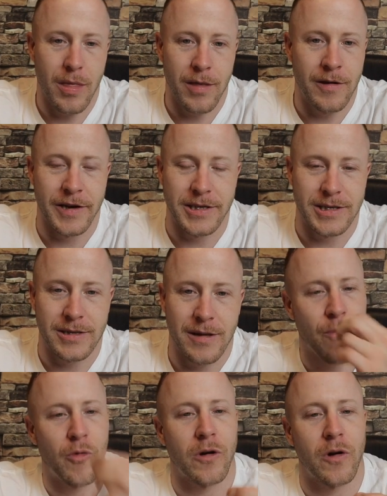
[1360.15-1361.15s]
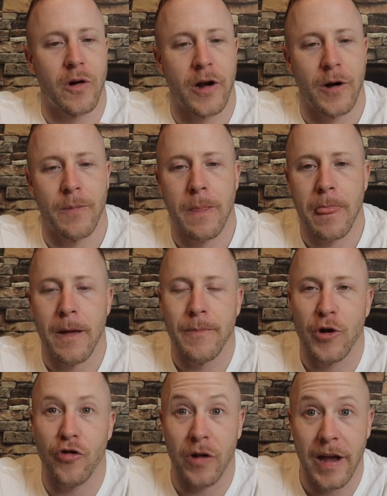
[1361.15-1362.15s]
just more dog hair,
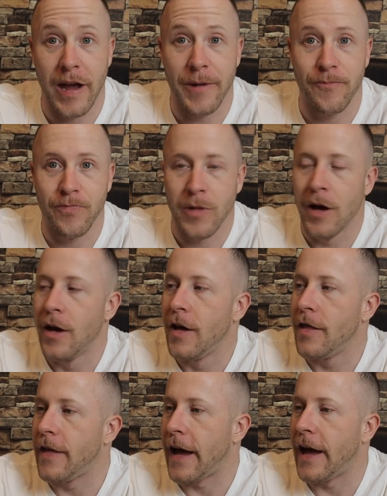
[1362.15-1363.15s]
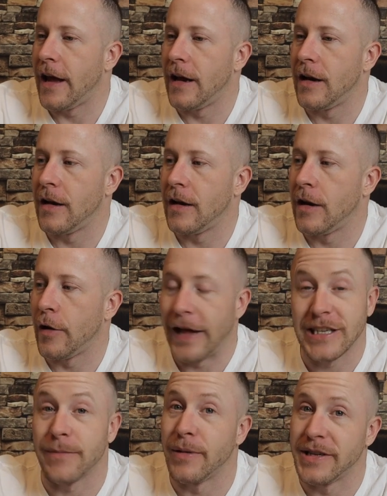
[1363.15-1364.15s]
create, then you know
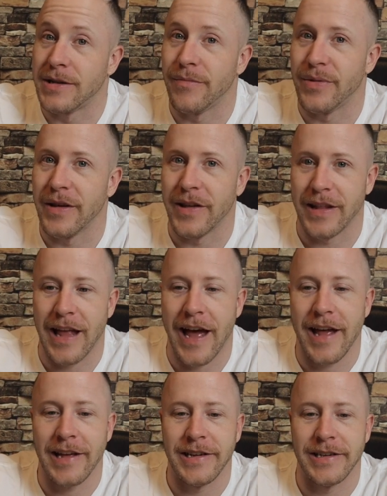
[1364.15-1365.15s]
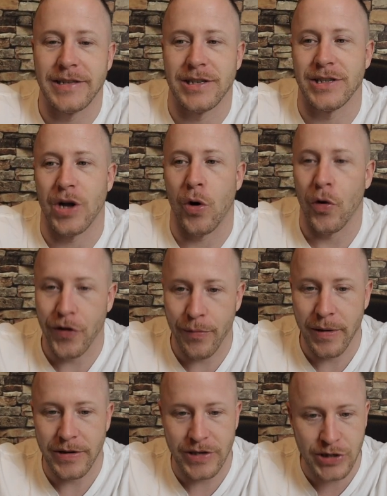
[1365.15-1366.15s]
that's the place to be. Like, that is just the
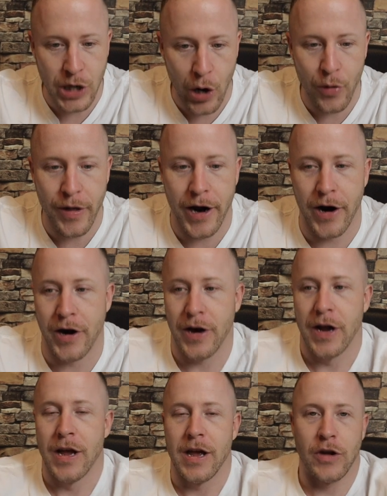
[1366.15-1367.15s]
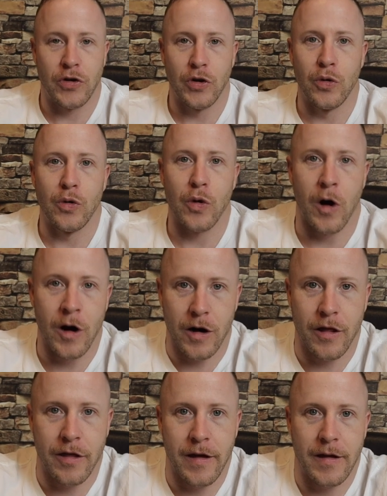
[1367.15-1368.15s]
ultimate. Just go there and do
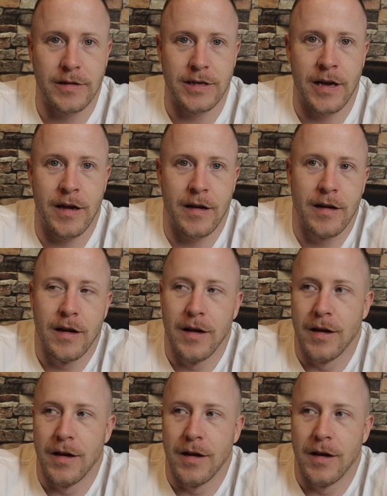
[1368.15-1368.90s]
art things, and